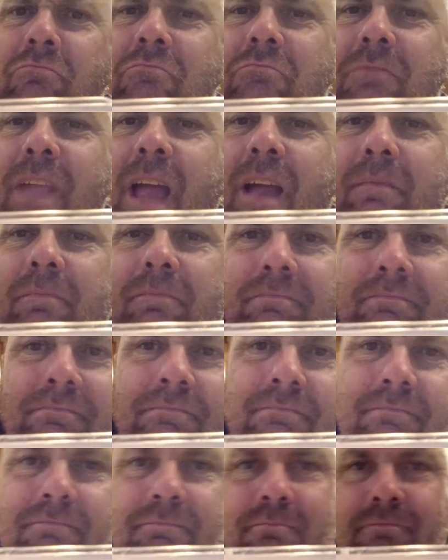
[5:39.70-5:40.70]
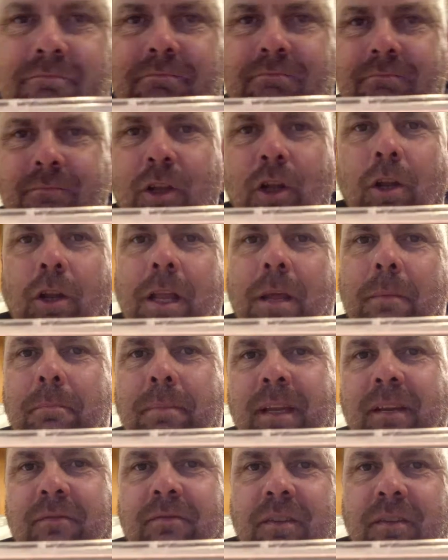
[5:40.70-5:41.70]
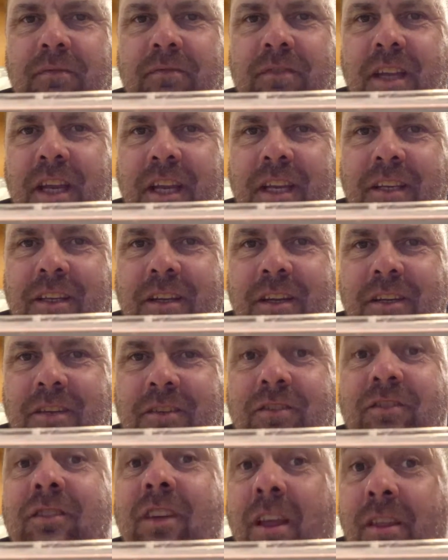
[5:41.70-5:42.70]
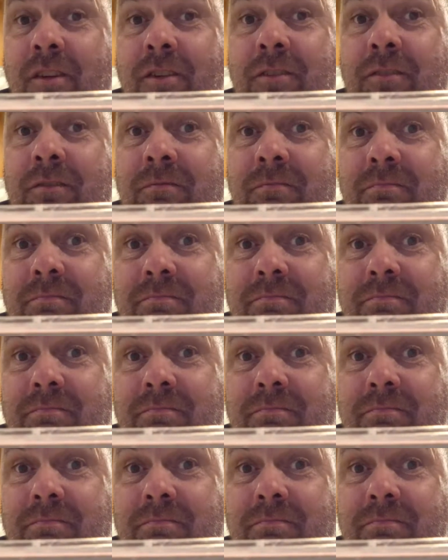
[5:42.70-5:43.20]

Yeah. Little MP15 named Southern.